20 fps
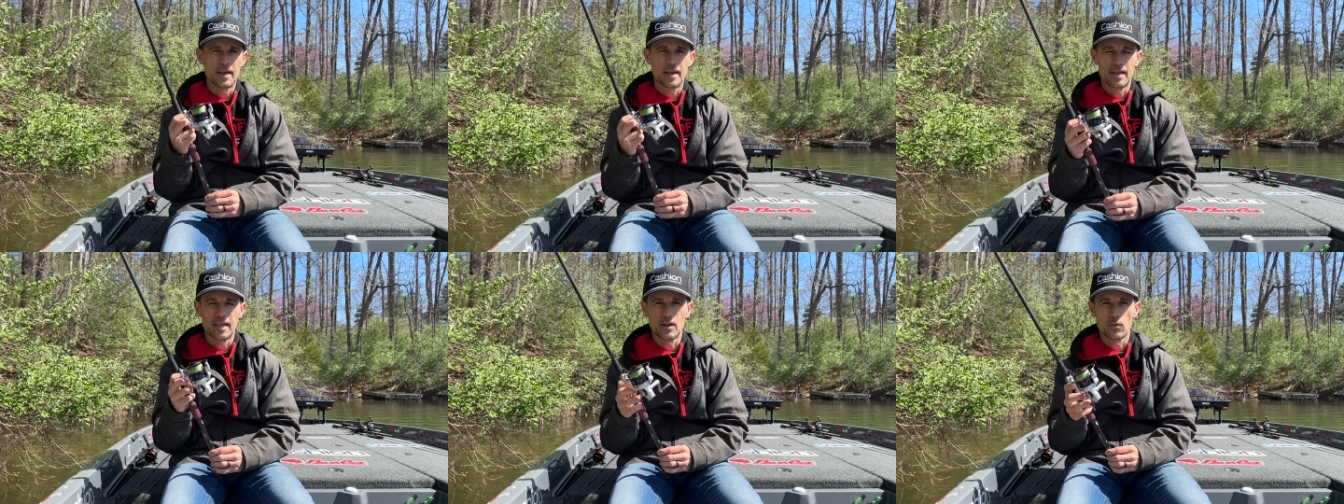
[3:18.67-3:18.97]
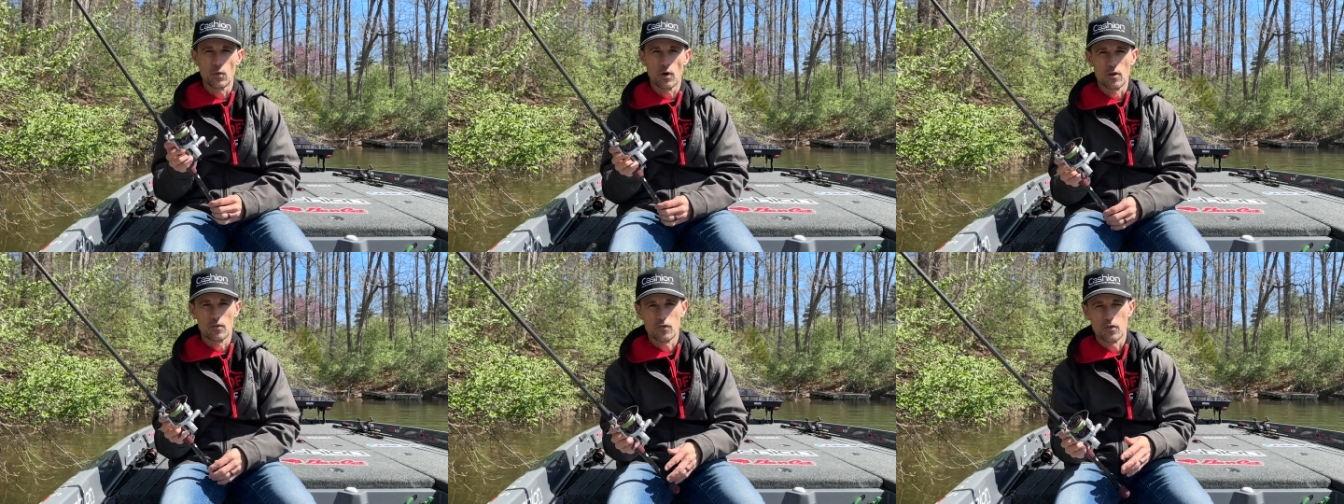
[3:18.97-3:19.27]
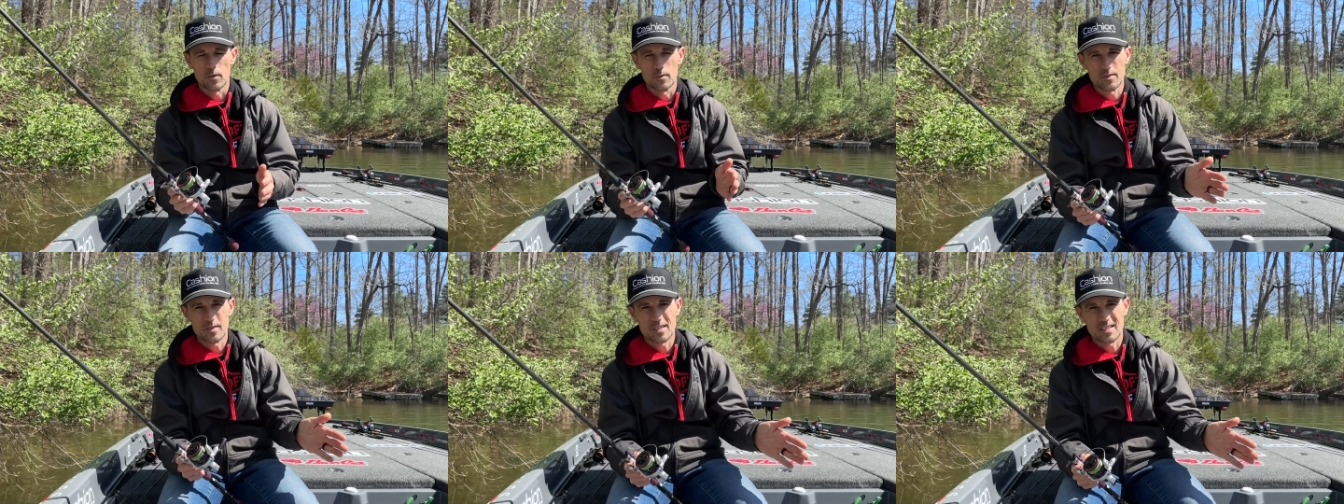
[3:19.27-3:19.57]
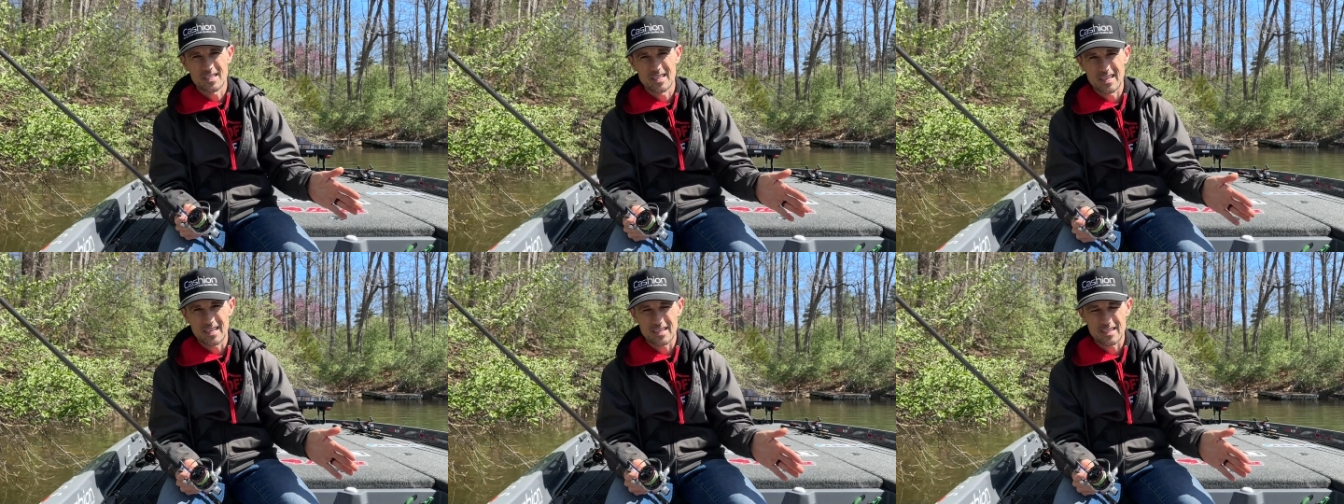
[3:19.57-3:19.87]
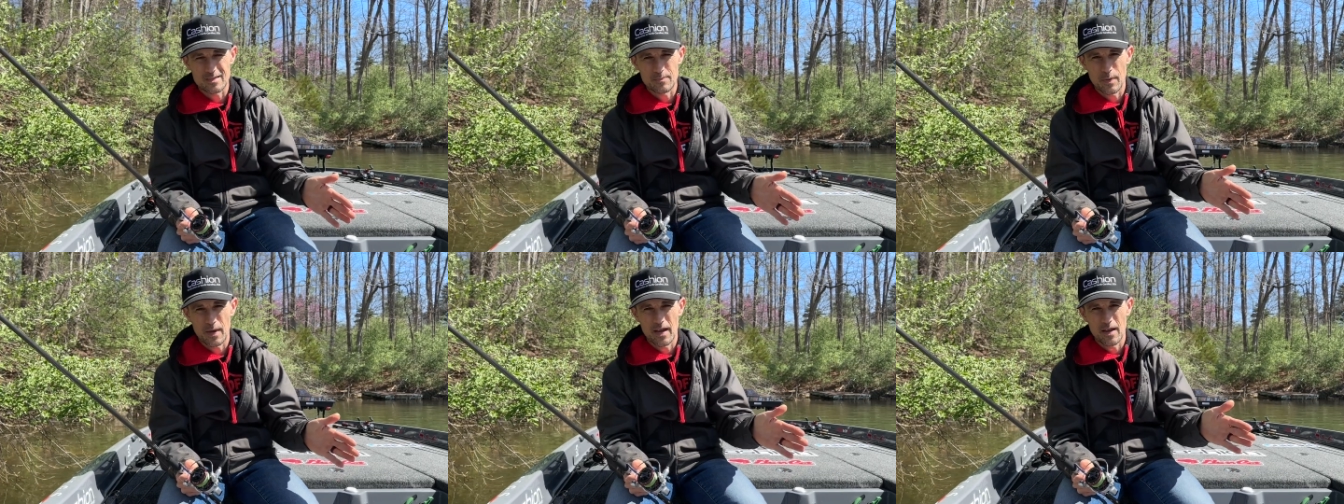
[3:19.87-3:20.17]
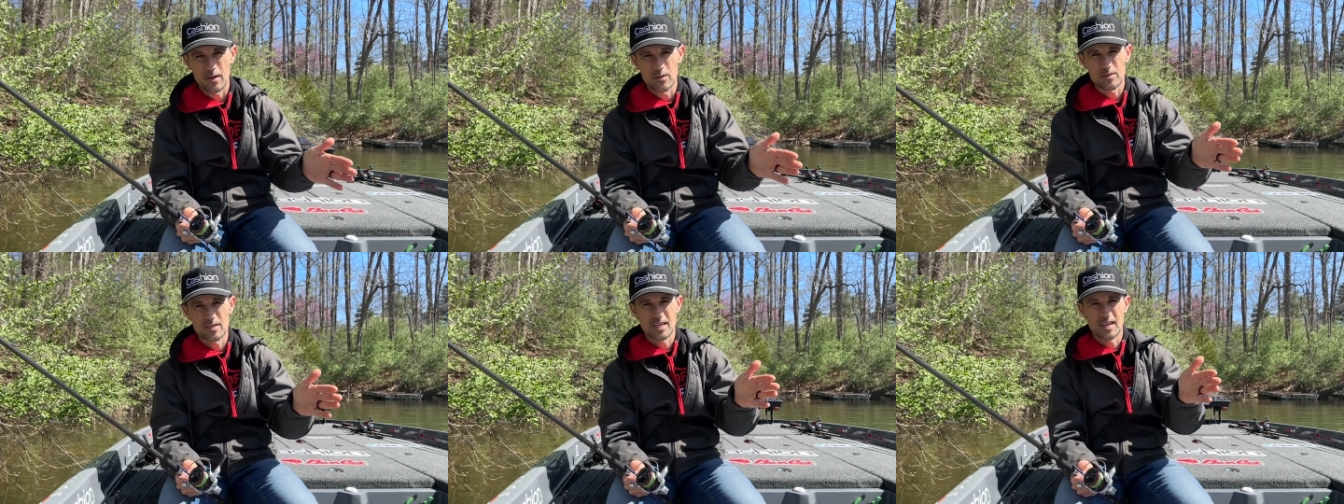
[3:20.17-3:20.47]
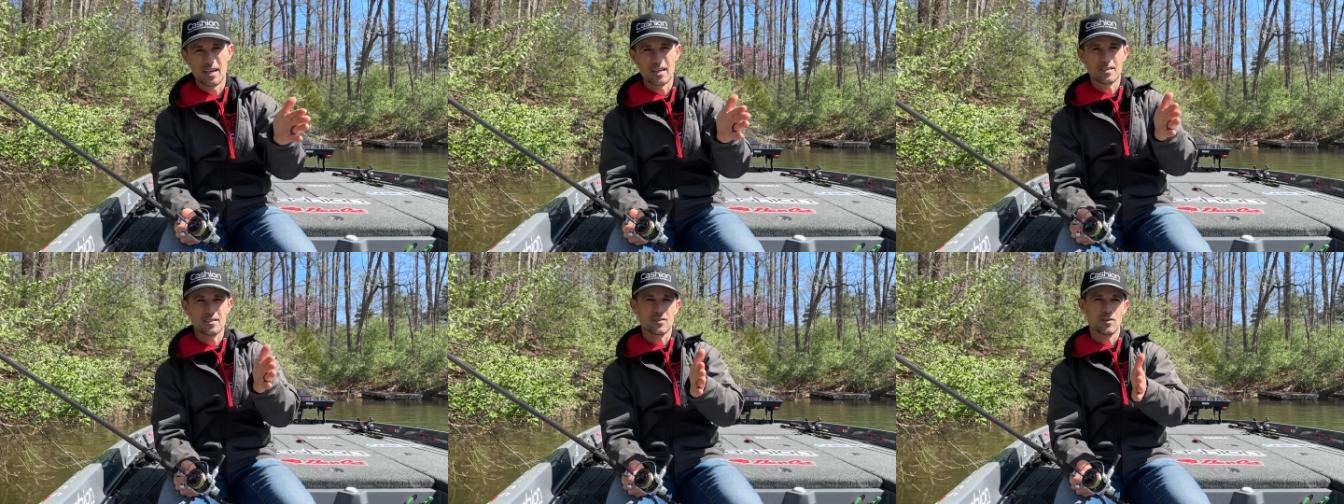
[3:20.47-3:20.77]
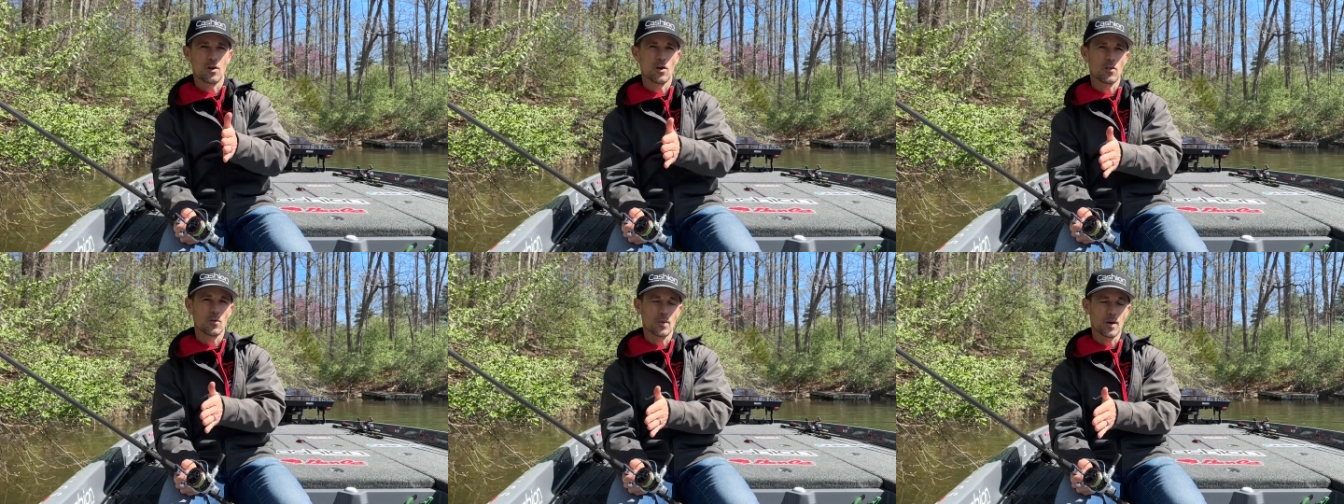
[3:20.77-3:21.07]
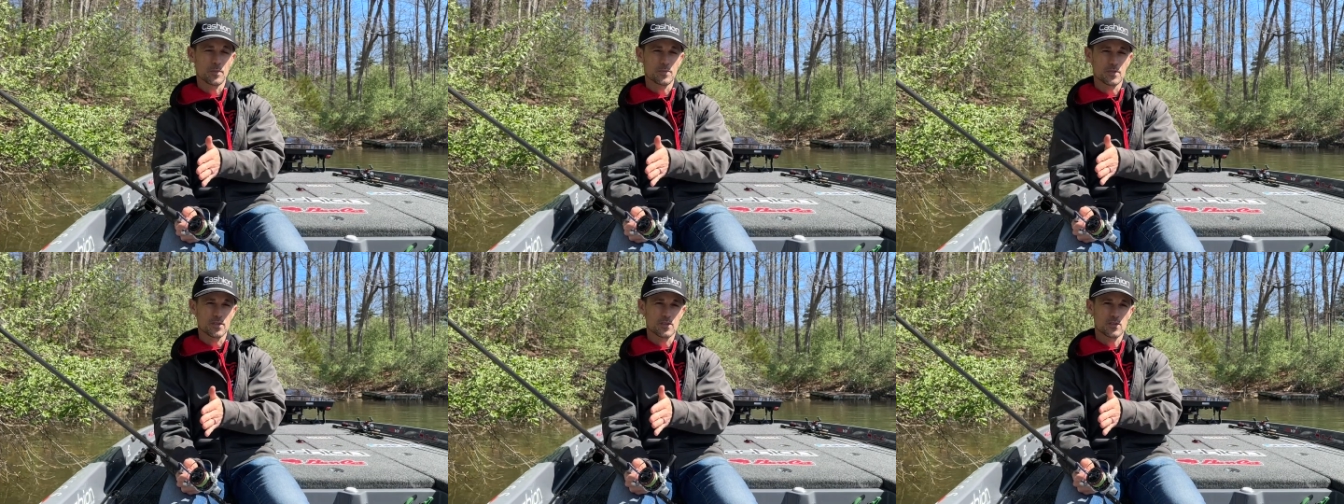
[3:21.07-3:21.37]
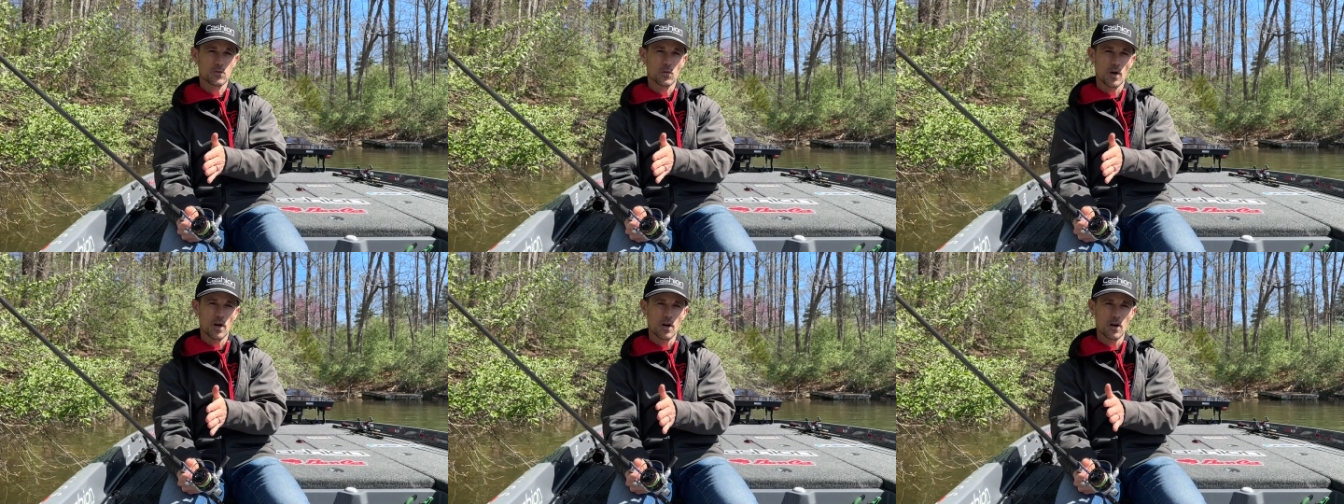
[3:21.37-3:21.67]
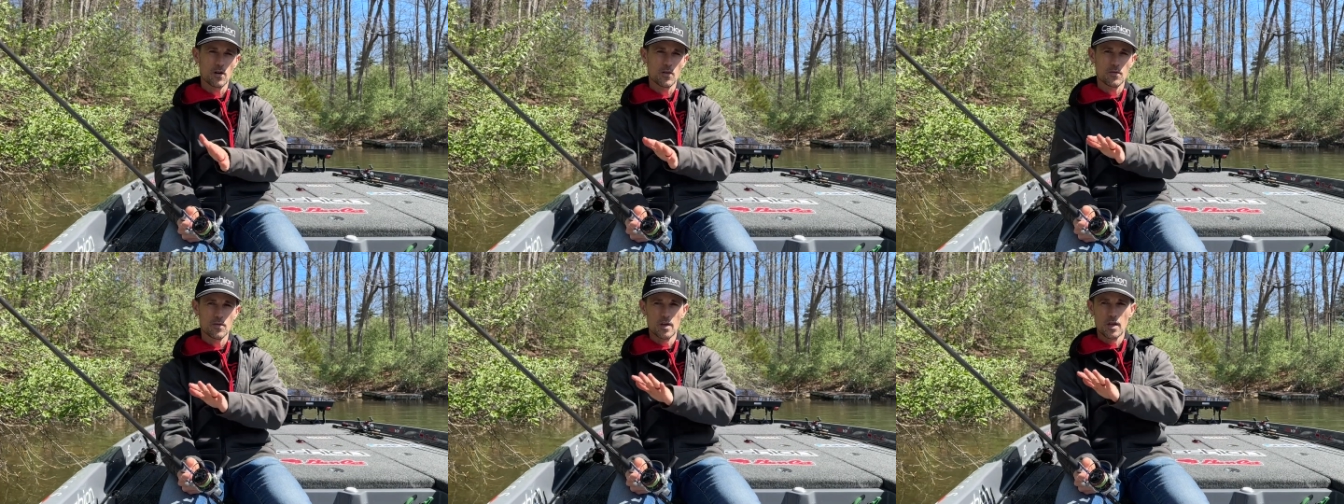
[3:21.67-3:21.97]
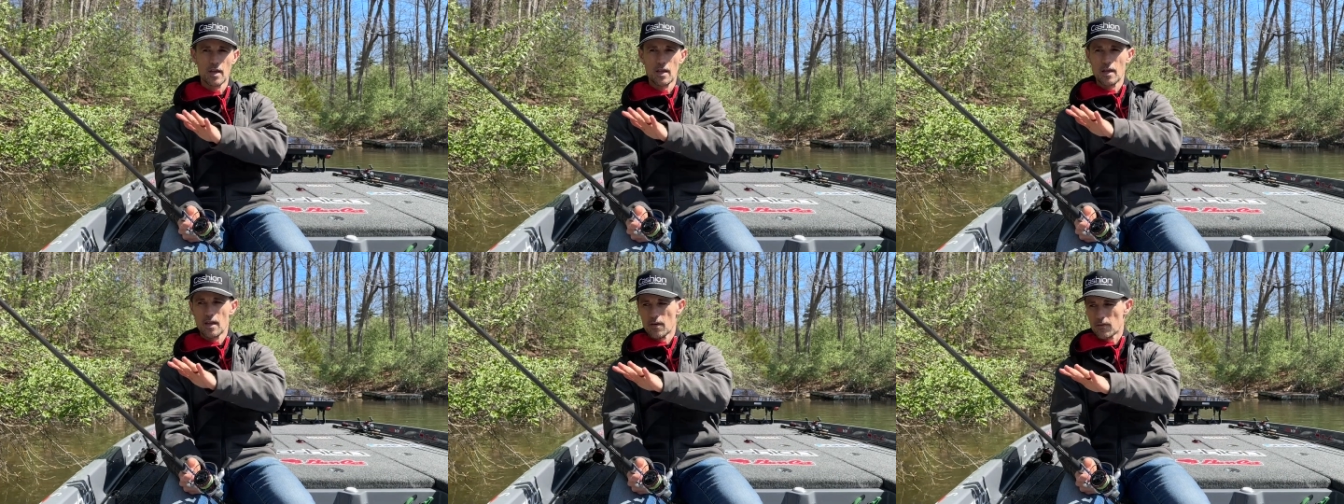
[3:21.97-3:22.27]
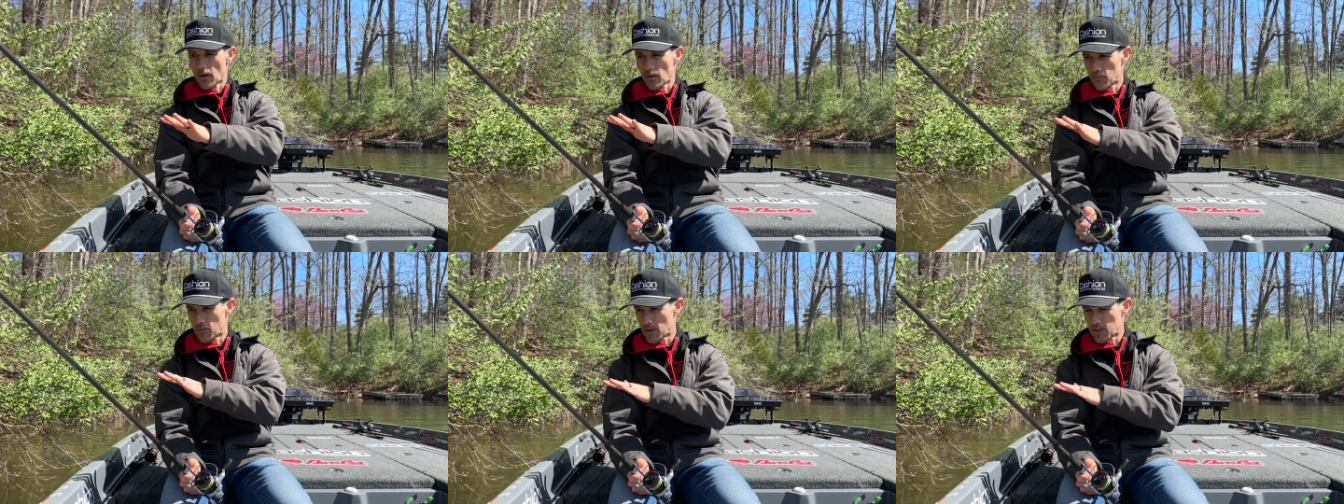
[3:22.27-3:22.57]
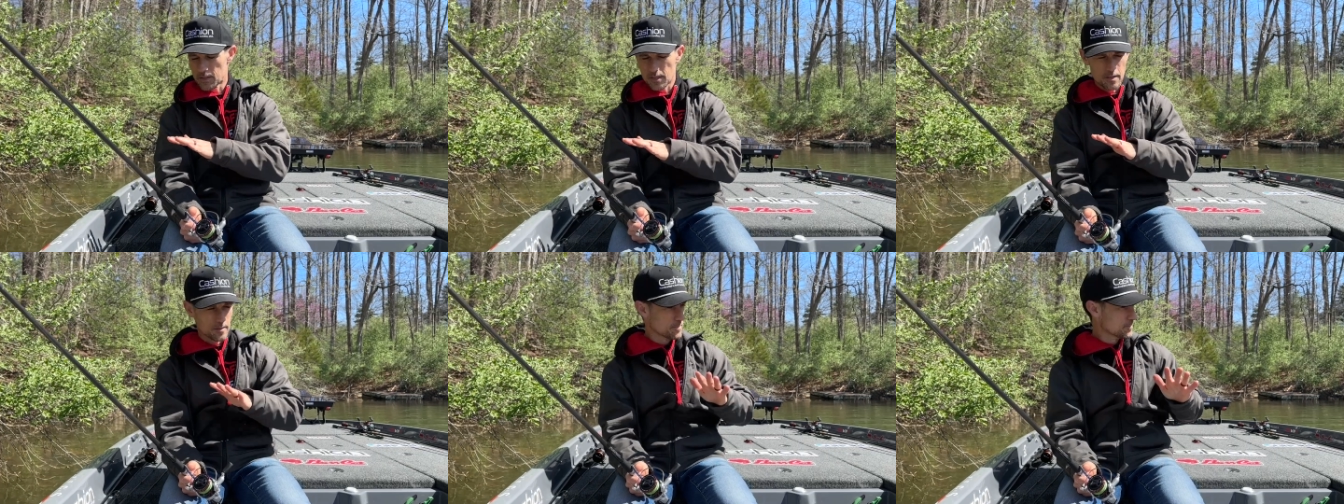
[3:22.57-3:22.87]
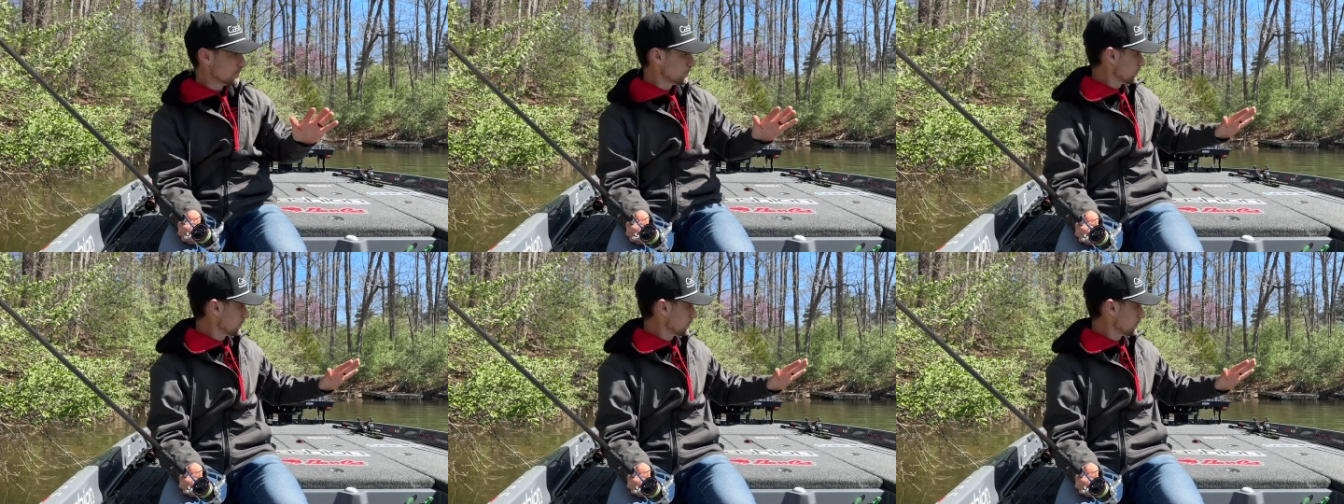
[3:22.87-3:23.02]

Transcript: anywhere from 6 pound test all the way up to 12. If I'm fishing